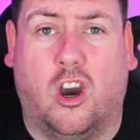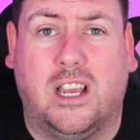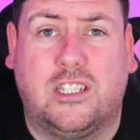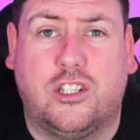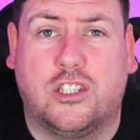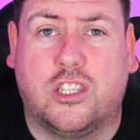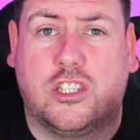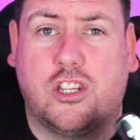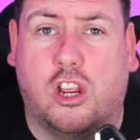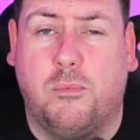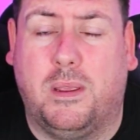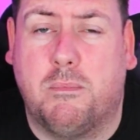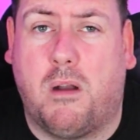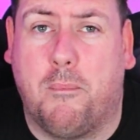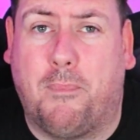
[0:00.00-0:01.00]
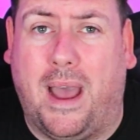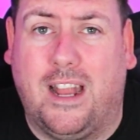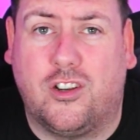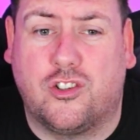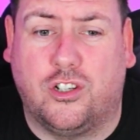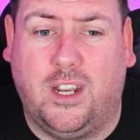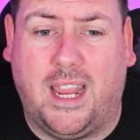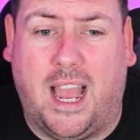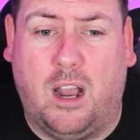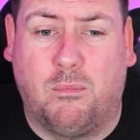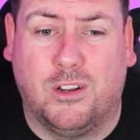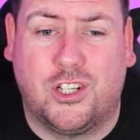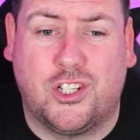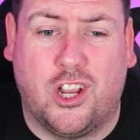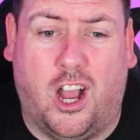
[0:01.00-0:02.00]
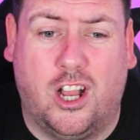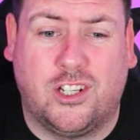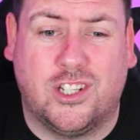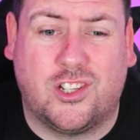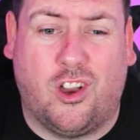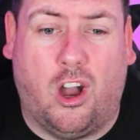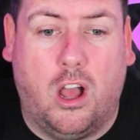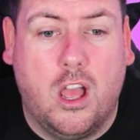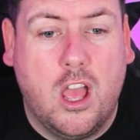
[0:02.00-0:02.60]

just to show me my battery, how much charge it's got.